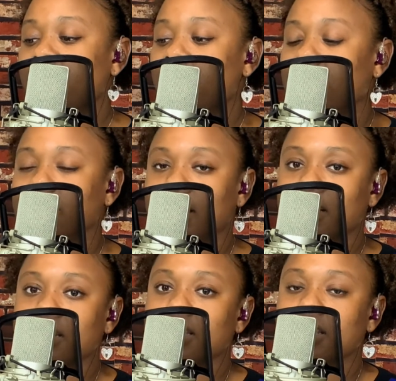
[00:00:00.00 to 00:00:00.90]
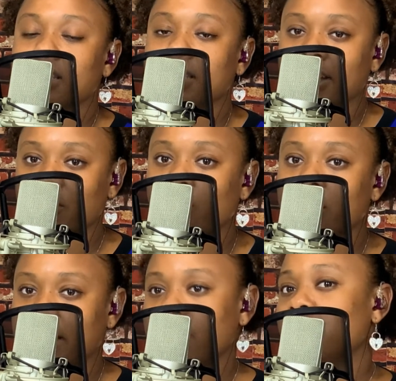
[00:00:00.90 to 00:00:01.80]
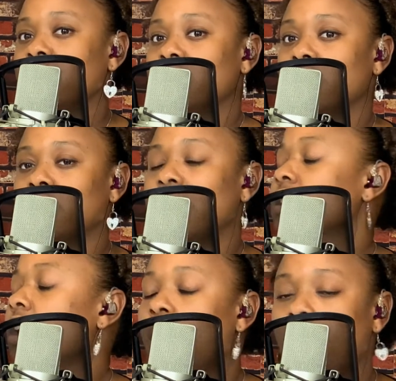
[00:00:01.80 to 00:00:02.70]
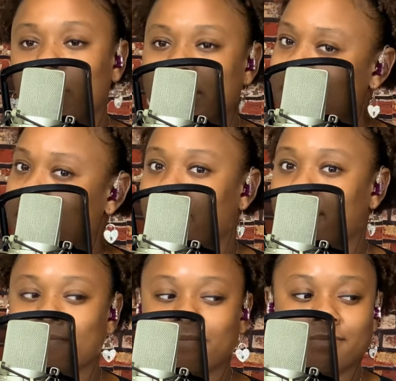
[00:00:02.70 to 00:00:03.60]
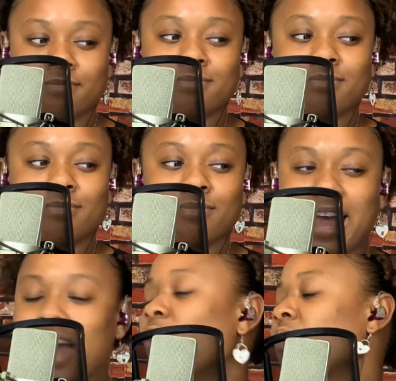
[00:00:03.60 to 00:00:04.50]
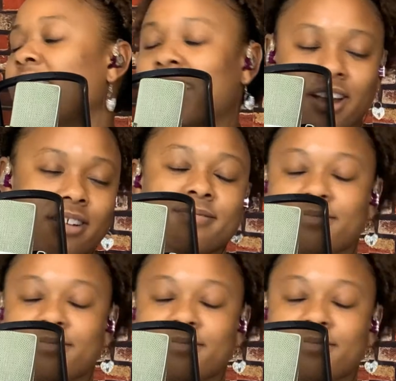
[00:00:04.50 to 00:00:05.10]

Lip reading: feel that there's sexual tension that's always there. I don't care.